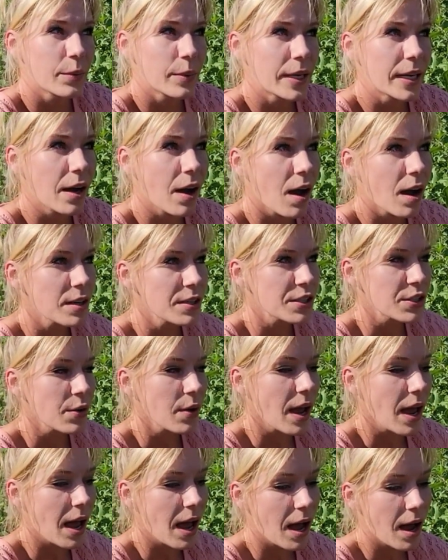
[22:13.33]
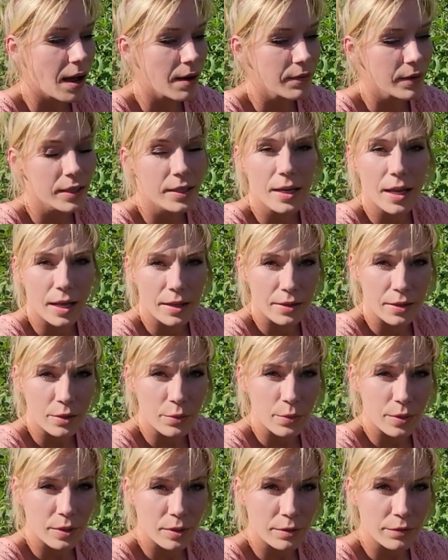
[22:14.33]
We also have
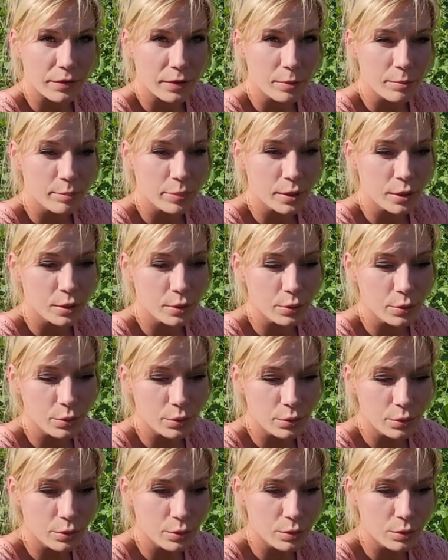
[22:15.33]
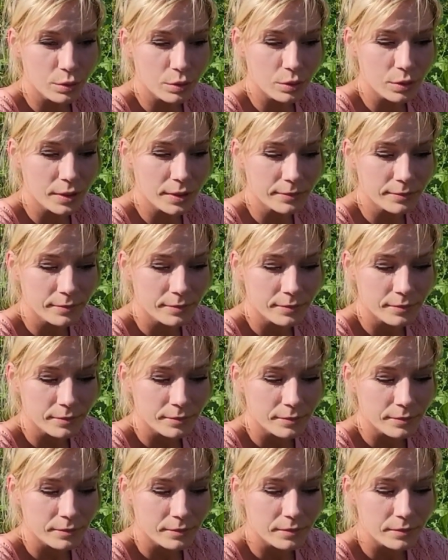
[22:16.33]
another word for blue.
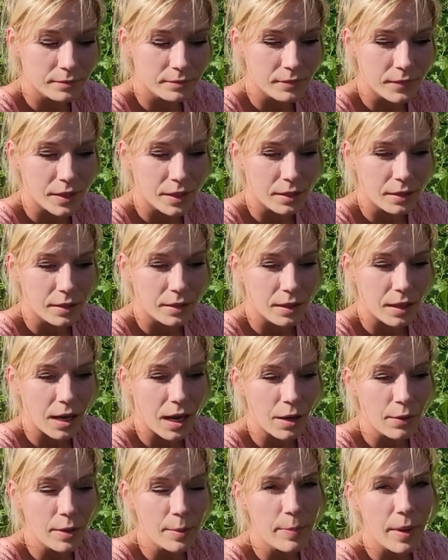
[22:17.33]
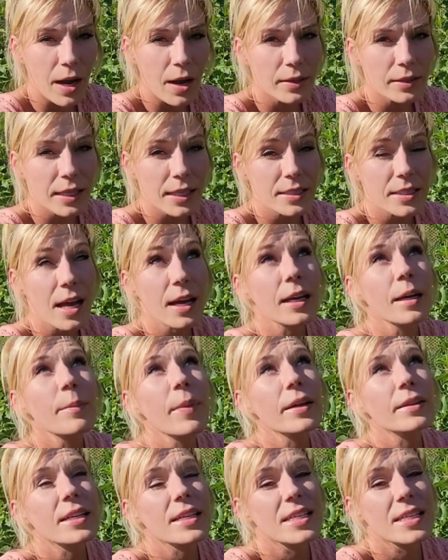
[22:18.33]
How about, like, talk
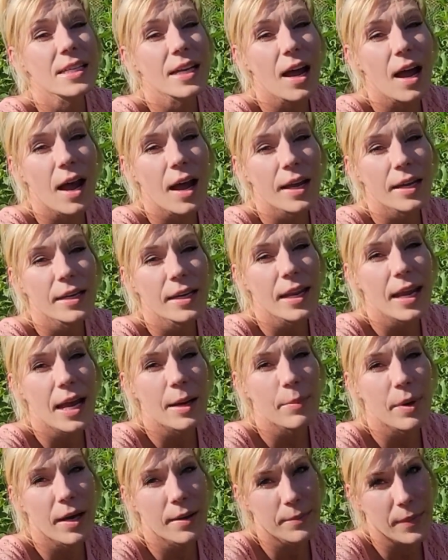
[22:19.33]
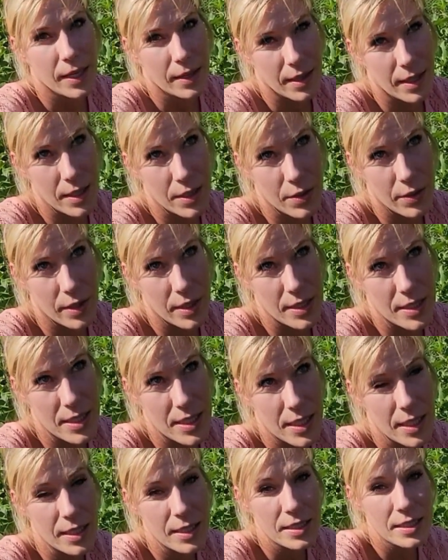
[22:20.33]
about the sky, nieba. I think you could
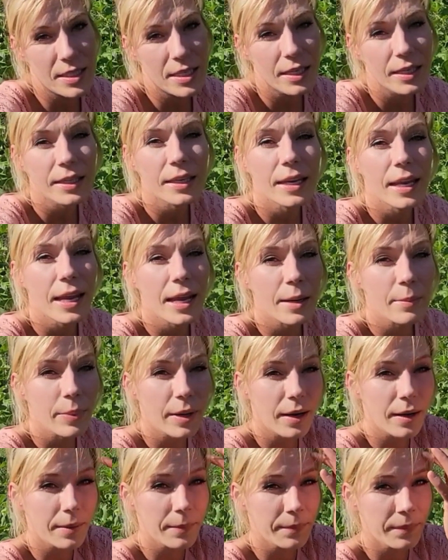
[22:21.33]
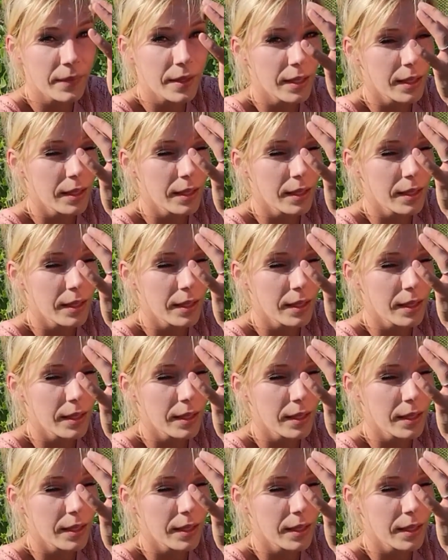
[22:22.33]
see it, nieba.